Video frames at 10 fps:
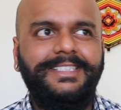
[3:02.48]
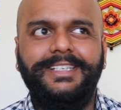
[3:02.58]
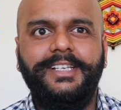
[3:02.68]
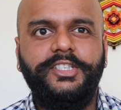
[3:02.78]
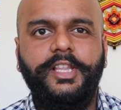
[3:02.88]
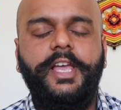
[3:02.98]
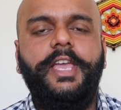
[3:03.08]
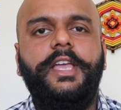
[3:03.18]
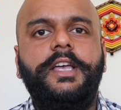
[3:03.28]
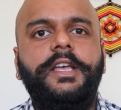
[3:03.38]
just
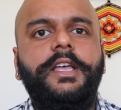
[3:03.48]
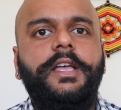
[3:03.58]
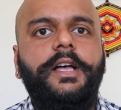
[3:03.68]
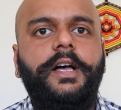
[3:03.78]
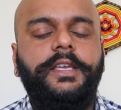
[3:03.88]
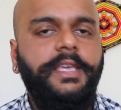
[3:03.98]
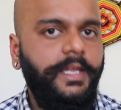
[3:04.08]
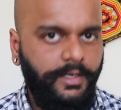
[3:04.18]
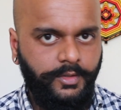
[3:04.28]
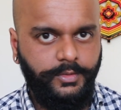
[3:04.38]
like a
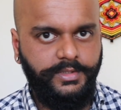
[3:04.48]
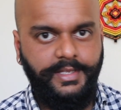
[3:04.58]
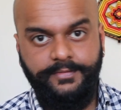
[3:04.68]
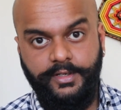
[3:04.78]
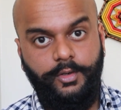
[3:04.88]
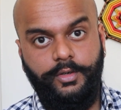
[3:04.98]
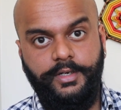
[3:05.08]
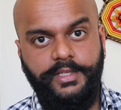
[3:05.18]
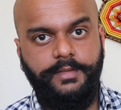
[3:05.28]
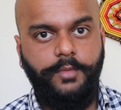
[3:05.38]
kid who was left alone
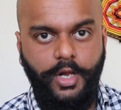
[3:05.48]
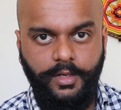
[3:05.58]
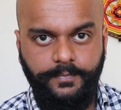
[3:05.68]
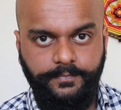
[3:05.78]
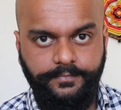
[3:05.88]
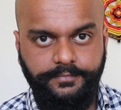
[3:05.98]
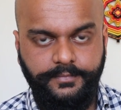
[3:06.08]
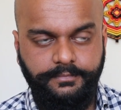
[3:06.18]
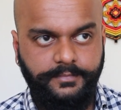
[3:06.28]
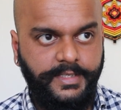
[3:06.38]
at the mall.
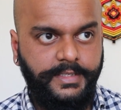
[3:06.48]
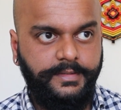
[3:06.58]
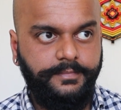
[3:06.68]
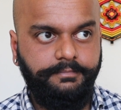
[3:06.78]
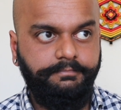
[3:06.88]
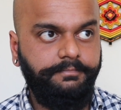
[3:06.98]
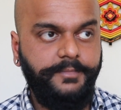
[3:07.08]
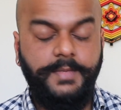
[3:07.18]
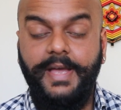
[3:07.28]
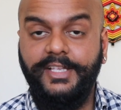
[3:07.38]

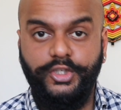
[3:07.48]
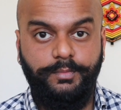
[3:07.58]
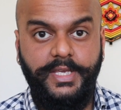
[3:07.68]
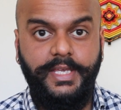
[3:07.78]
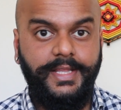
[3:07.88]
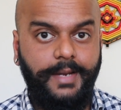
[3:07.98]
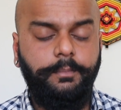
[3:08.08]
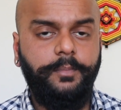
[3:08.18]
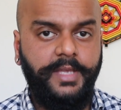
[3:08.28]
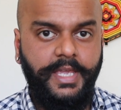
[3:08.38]
Imagine being that
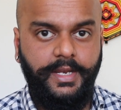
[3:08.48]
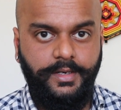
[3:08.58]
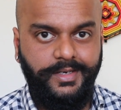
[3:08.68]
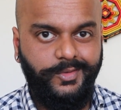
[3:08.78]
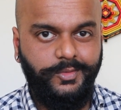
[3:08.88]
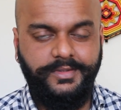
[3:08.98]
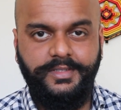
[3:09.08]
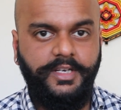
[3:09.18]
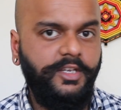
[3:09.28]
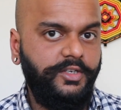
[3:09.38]
kid who's
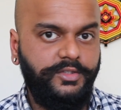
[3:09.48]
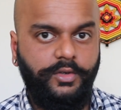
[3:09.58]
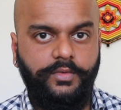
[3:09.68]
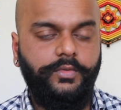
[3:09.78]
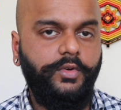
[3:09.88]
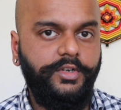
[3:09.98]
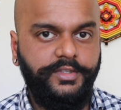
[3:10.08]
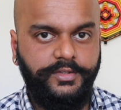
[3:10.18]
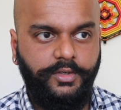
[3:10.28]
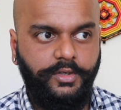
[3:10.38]
3 years old, 4
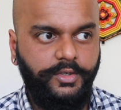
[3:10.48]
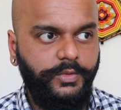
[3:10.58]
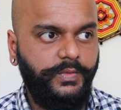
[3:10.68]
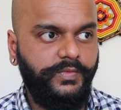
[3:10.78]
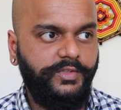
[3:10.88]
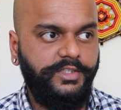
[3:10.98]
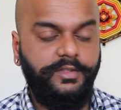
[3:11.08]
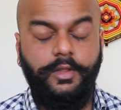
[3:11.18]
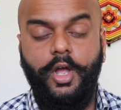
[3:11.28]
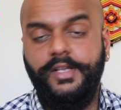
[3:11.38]
years old, who's
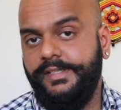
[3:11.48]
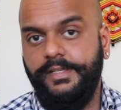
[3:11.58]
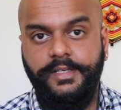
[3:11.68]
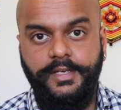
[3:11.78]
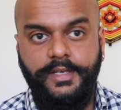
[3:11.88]
just lost,